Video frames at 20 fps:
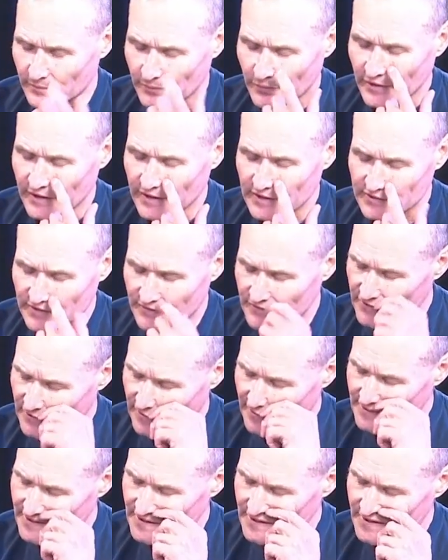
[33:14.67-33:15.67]
brilliance of
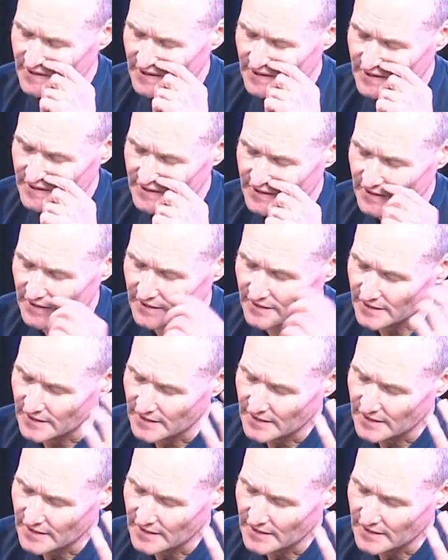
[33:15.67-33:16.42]
Jesus is that